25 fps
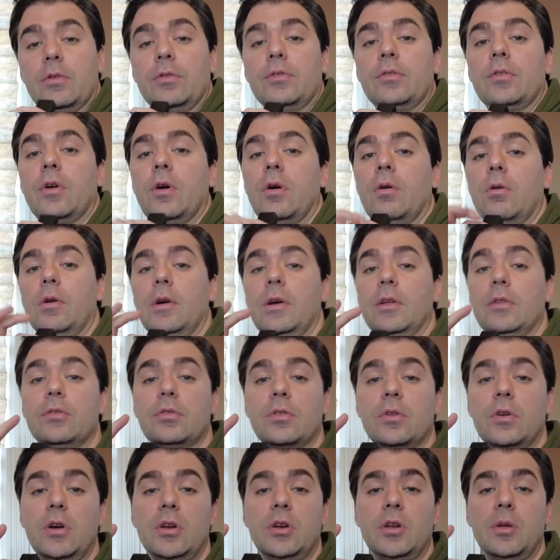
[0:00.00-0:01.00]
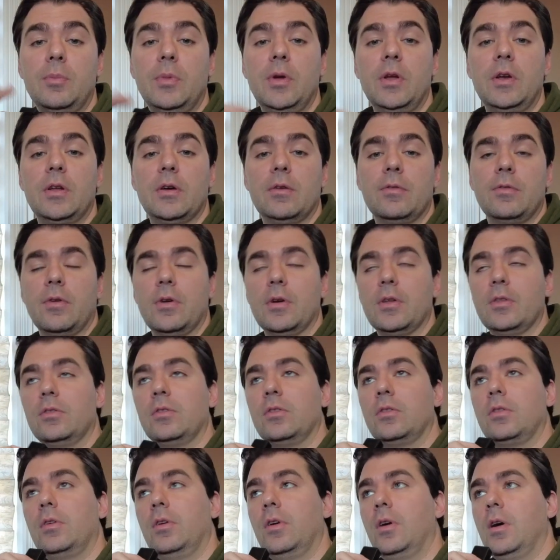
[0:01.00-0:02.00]
So it's good to be
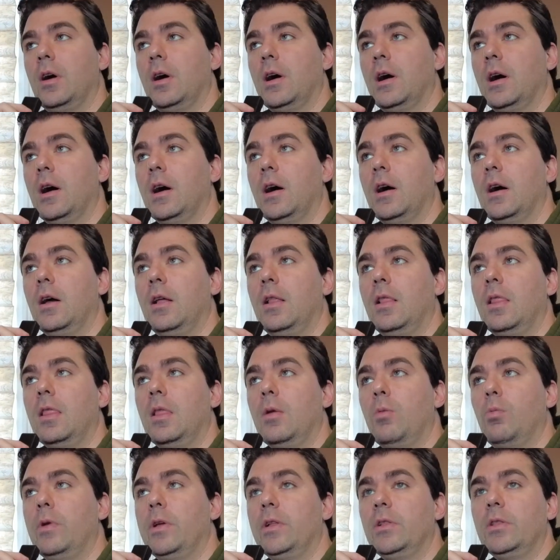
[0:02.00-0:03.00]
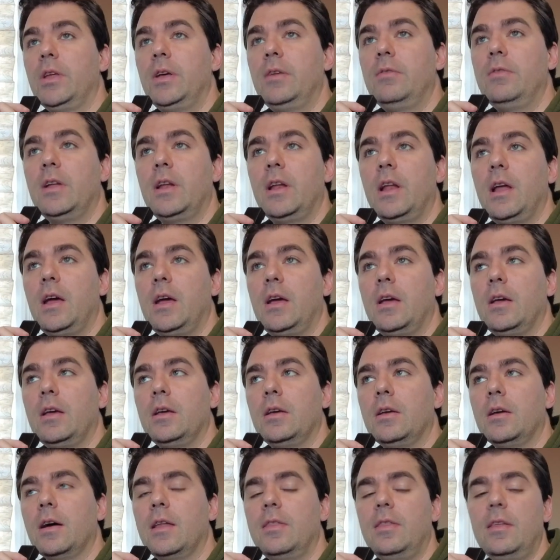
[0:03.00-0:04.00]
different. Uh, we live in
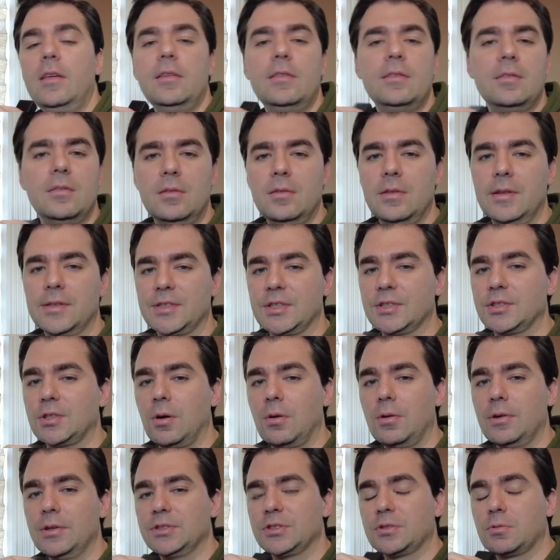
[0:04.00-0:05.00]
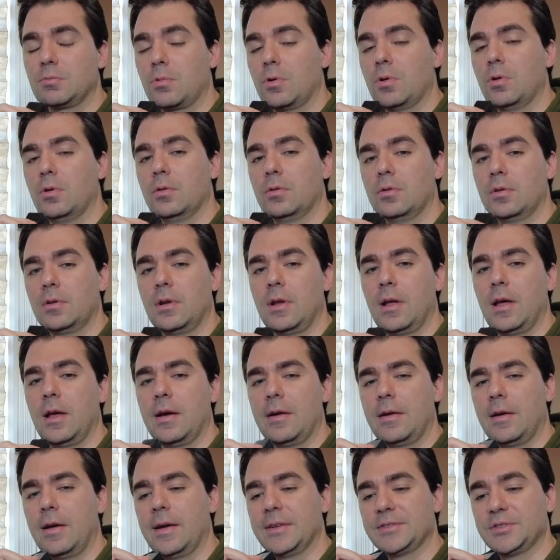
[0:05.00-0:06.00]
a, I think this is always the road ha
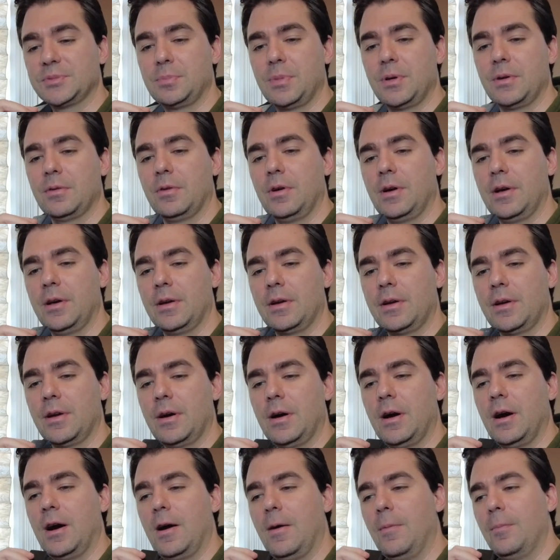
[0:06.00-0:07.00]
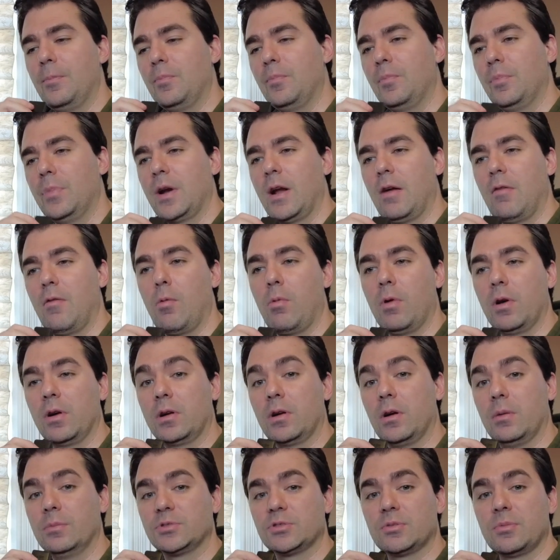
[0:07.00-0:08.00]
has been like, um, but everyone
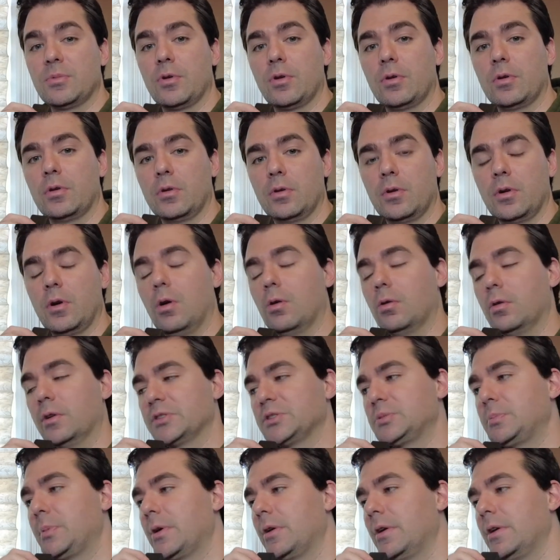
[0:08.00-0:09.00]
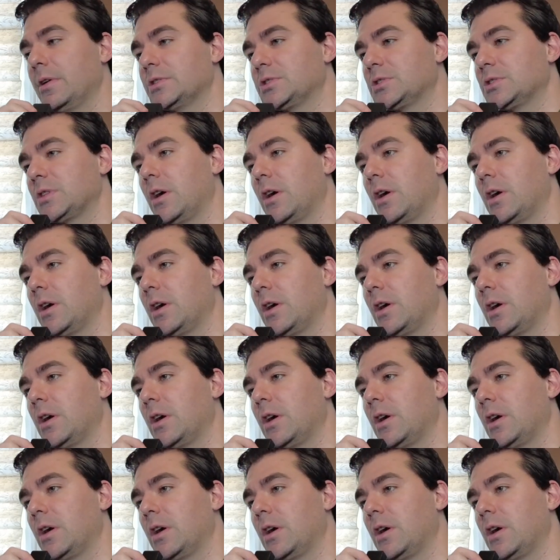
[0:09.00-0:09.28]
comes from their own, own experience.